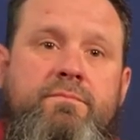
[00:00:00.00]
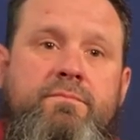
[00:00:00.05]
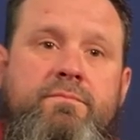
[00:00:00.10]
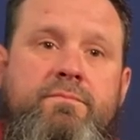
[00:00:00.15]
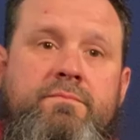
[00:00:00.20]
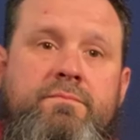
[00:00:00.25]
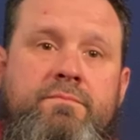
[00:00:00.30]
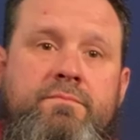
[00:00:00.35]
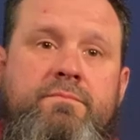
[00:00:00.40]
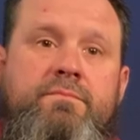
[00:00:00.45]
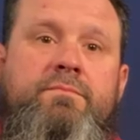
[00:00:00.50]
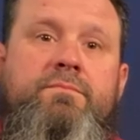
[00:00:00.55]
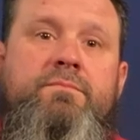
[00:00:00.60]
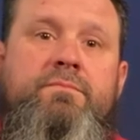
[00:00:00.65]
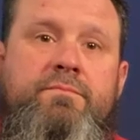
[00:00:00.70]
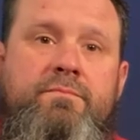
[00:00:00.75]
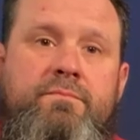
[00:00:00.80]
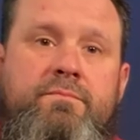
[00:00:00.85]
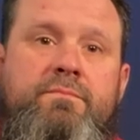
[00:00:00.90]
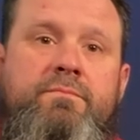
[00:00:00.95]

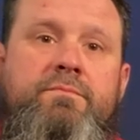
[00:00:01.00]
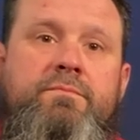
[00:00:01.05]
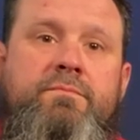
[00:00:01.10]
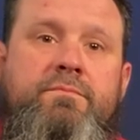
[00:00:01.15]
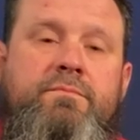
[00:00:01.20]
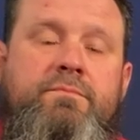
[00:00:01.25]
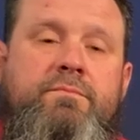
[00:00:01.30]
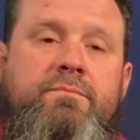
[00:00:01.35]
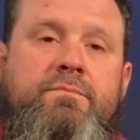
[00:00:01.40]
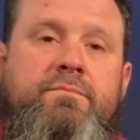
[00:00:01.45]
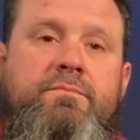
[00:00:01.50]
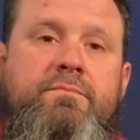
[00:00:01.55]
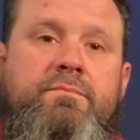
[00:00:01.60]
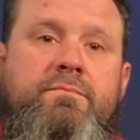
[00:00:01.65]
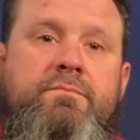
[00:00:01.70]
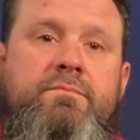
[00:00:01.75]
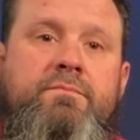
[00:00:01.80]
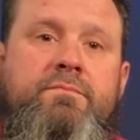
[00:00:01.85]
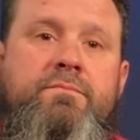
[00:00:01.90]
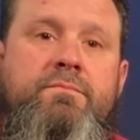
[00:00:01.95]

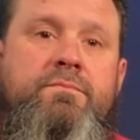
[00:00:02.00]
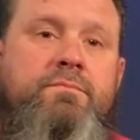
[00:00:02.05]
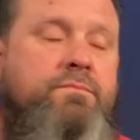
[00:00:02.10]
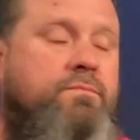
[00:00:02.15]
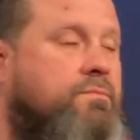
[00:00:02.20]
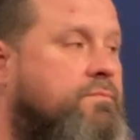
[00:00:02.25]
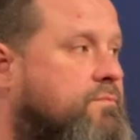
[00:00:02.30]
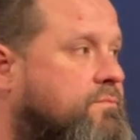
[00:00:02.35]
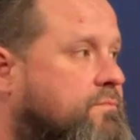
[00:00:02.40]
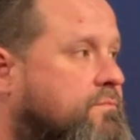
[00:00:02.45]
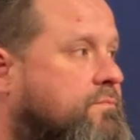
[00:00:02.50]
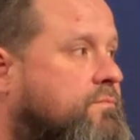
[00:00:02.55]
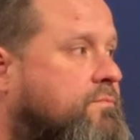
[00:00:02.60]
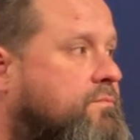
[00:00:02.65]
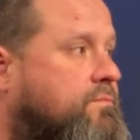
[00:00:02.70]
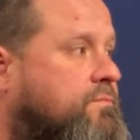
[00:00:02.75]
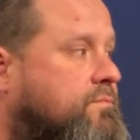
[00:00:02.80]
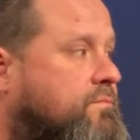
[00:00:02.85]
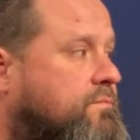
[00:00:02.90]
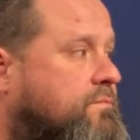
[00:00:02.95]

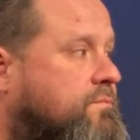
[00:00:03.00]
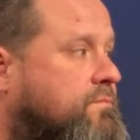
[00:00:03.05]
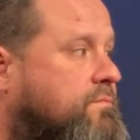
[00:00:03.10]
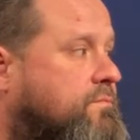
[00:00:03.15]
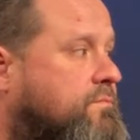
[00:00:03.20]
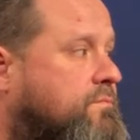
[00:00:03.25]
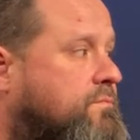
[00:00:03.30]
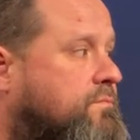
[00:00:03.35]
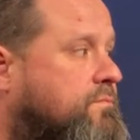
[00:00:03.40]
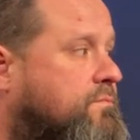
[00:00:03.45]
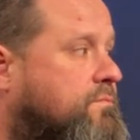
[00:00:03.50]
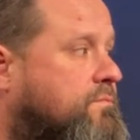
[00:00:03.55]
[no speech]